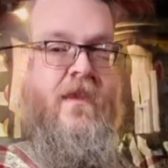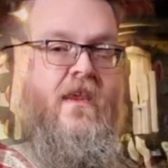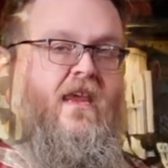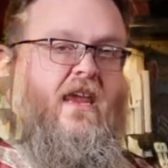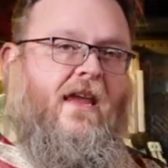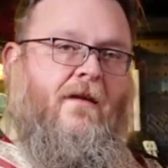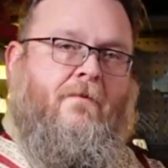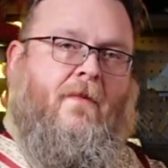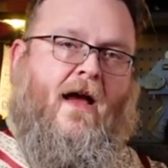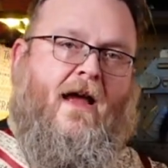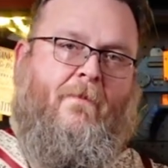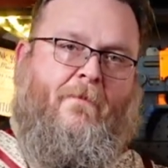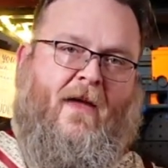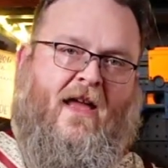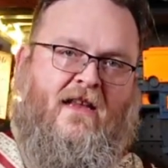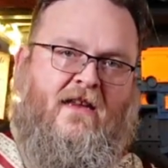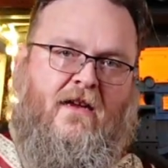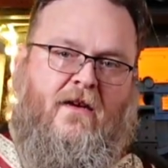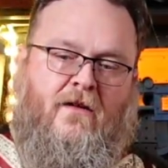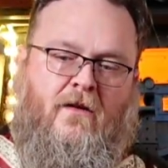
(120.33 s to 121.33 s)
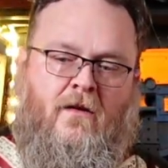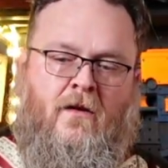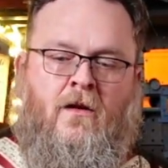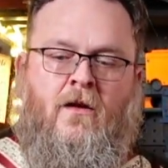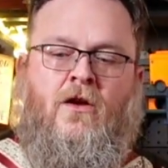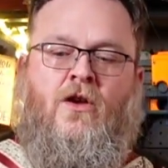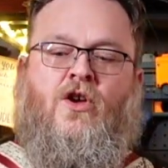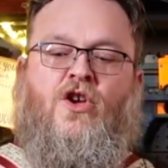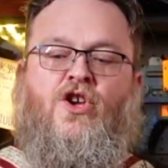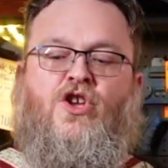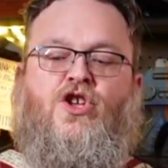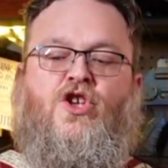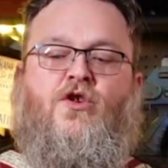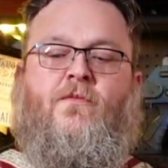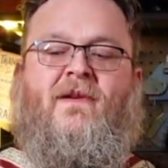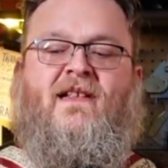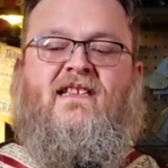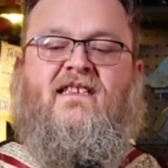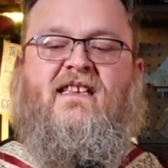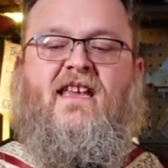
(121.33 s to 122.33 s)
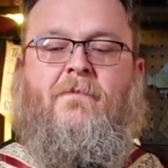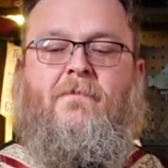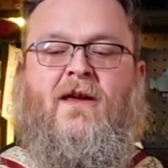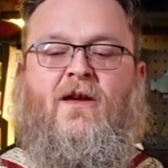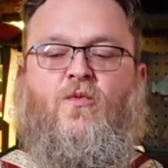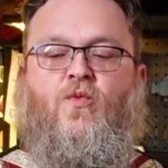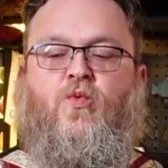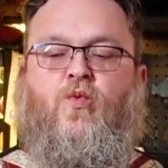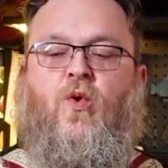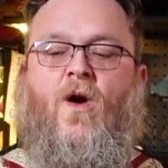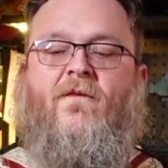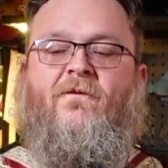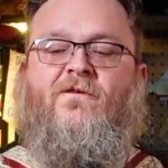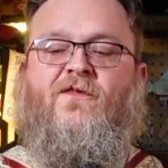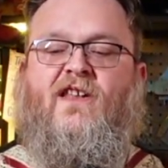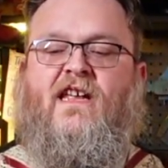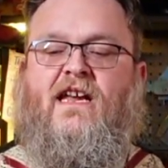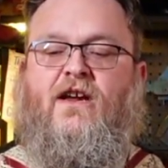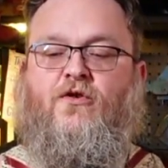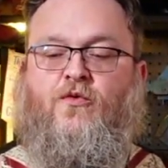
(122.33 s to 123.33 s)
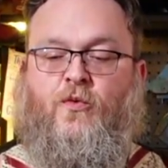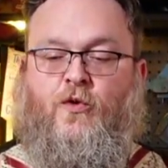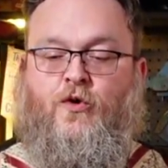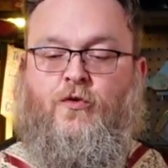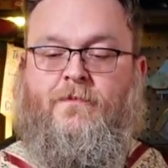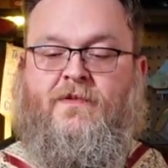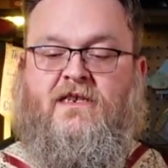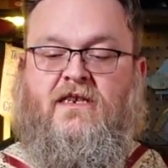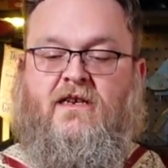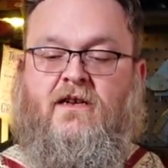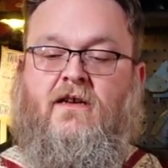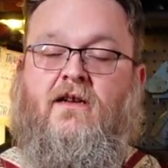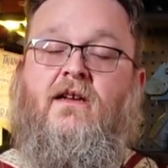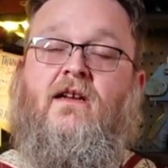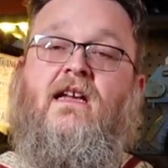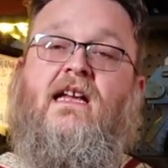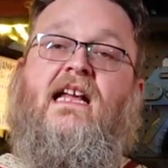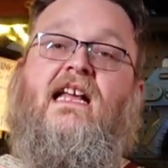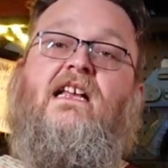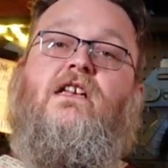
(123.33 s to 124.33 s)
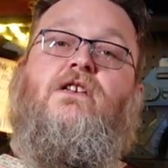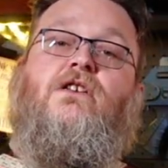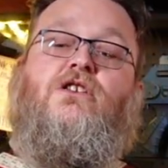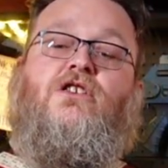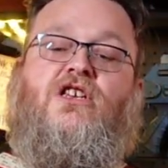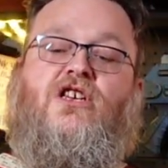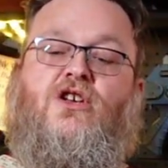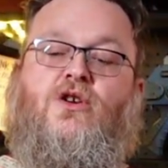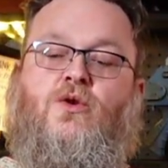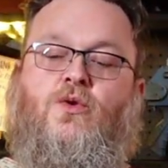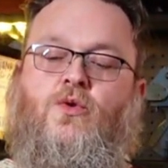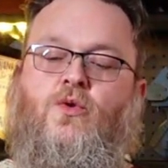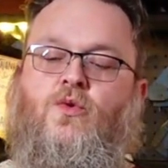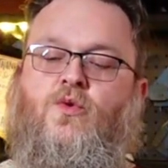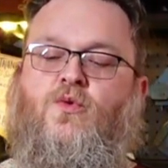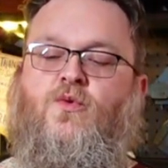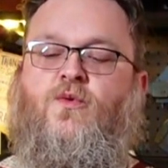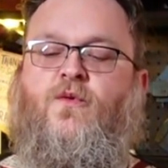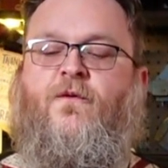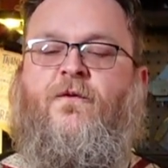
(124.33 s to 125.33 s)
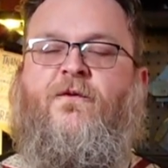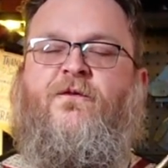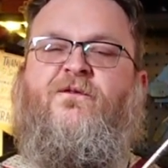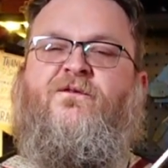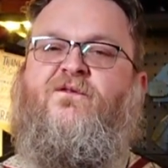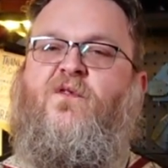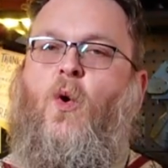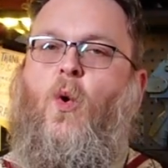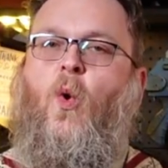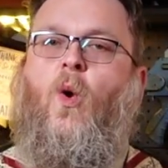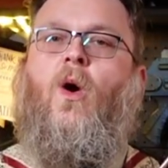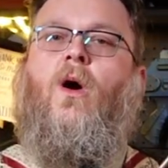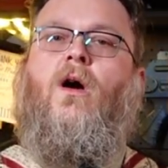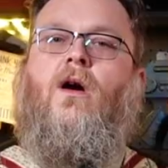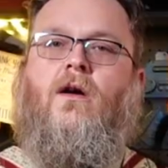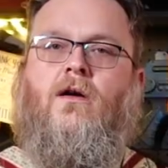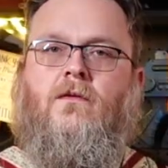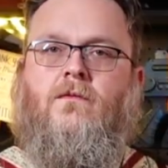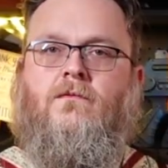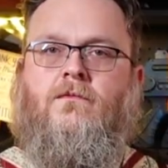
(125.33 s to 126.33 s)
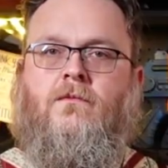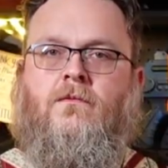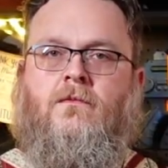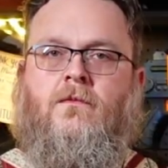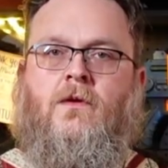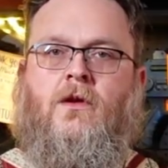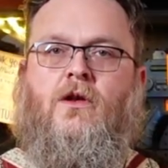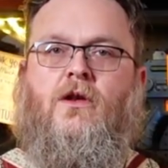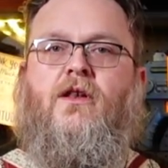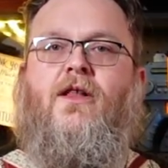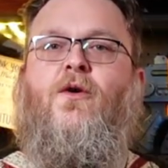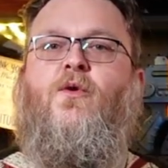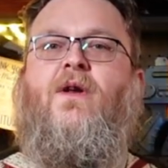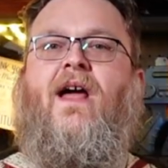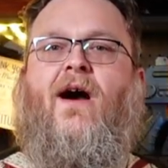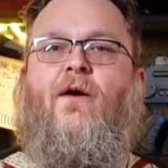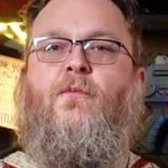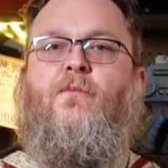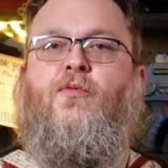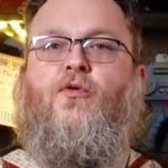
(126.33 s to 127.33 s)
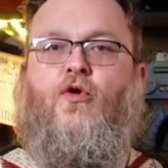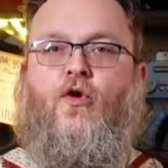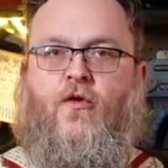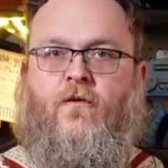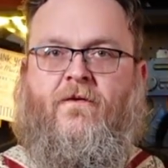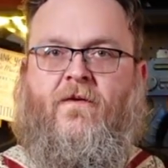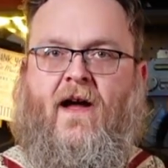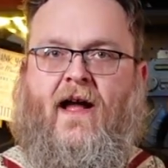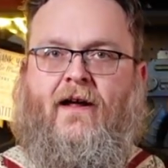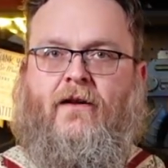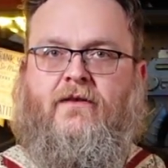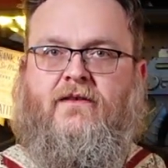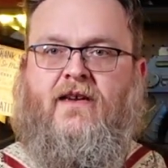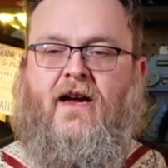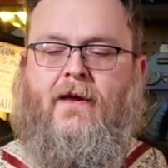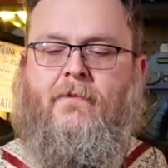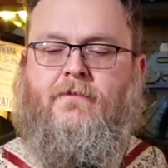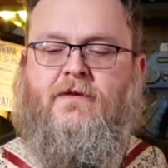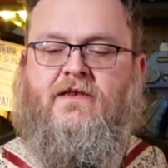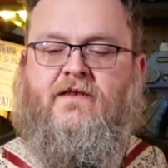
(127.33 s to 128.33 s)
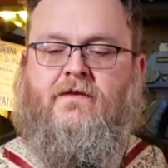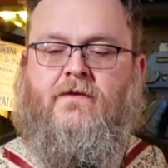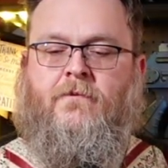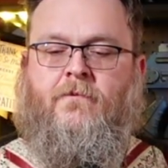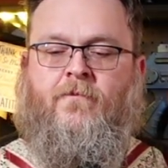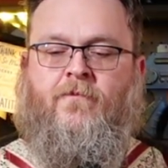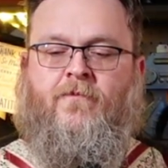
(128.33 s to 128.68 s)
In my opinion, humans can be roughly grouped into 4 loadout profile types.